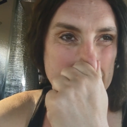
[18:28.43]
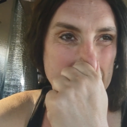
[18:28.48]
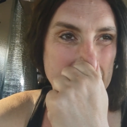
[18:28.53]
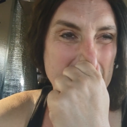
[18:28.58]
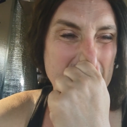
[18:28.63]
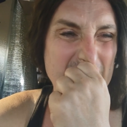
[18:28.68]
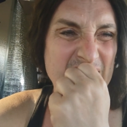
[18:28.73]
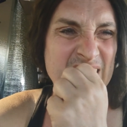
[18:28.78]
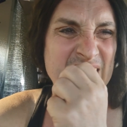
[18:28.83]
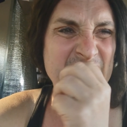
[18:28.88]

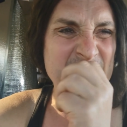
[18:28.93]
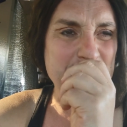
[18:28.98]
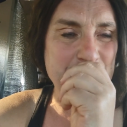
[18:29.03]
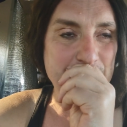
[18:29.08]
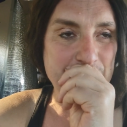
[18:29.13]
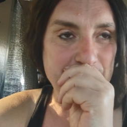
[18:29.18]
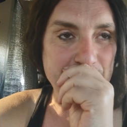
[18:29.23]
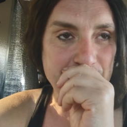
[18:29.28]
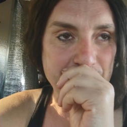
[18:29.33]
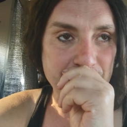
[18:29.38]
Uh,
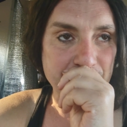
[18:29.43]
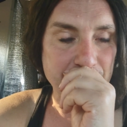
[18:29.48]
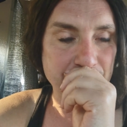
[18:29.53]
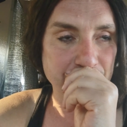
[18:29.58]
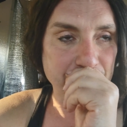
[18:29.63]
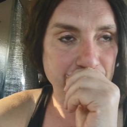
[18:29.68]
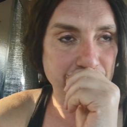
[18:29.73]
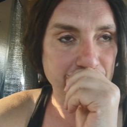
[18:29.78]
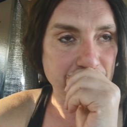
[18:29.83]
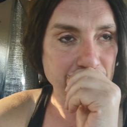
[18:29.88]

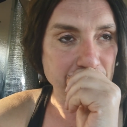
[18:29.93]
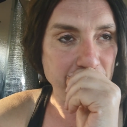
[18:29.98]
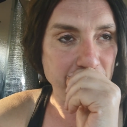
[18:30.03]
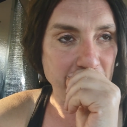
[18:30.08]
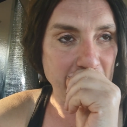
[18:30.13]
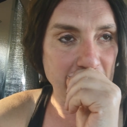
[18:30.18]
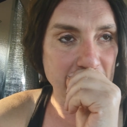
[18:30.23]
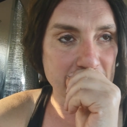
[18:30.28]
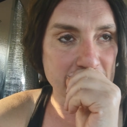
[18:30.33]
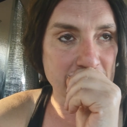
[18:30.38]

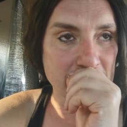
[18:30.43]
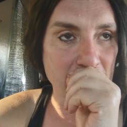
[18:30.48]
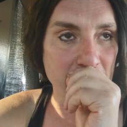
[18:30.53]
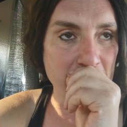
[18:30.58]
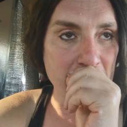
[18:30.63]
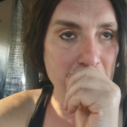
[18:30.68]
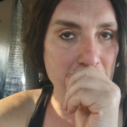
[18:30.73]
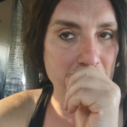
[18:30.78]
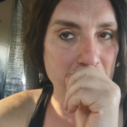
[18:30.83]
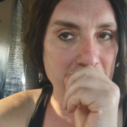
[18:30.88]
so
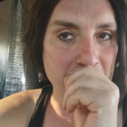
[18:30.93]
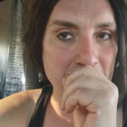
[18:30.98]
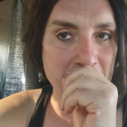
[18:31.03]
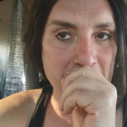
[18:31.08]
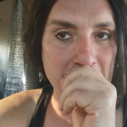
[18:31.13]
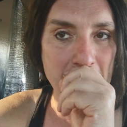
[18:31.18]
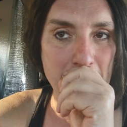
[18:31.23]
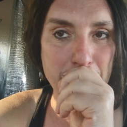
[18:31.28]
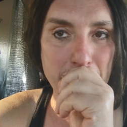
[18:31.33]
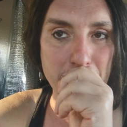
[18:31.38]
he
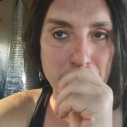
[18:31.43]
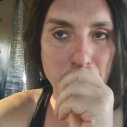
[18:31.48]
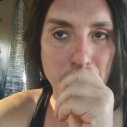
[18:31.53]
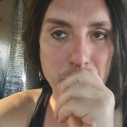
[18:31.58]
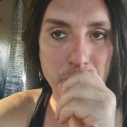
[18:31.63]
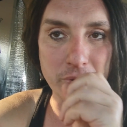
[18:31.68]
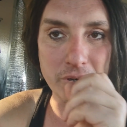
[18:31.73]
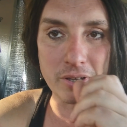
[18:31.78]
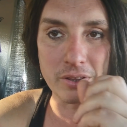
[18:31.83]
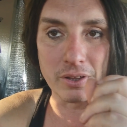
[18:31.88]
he had me do
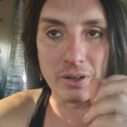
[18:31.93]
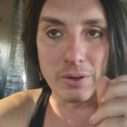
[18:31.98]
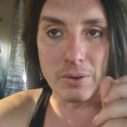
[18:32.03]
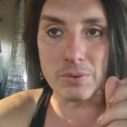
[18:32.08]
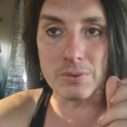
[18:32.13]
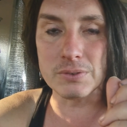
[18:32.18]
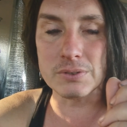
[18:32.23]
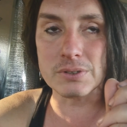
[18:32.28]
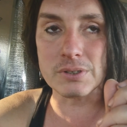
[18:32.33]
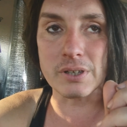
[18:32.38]
three of
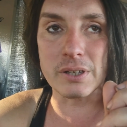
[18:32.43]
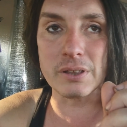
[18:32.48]
those,